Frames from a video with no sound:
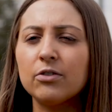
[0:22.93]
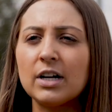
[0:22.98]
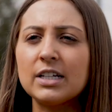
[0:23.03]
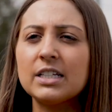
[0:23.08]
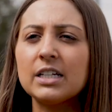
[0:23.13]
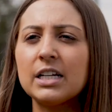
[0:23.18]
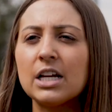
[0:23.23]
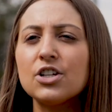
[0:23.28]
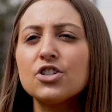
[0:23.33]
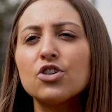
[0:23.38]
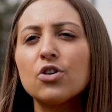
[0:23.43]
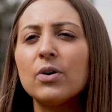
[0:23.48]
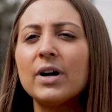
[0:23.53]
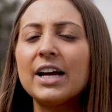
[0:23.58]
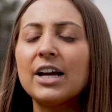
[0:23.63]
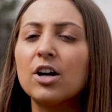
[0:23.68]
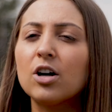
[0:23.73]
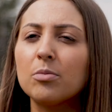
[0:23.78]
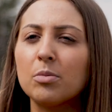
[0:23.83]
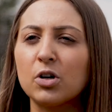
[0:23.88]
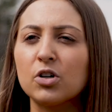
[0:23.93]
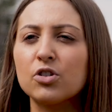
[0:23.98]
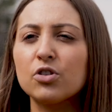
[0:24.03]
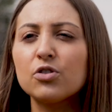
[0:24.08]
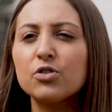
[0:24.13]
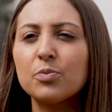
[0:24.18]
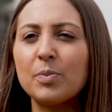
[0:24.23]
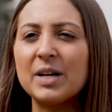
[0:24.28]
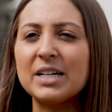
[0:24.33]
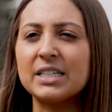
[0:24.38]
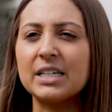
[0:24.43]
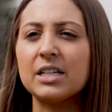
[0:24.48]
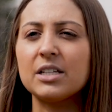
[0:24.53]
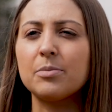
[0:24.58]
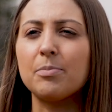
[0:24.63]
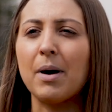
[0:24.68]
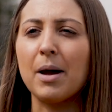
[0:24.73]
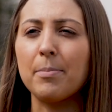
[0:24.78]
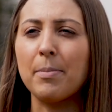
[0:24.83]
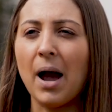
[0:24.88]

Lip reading: residential and commercial spaces by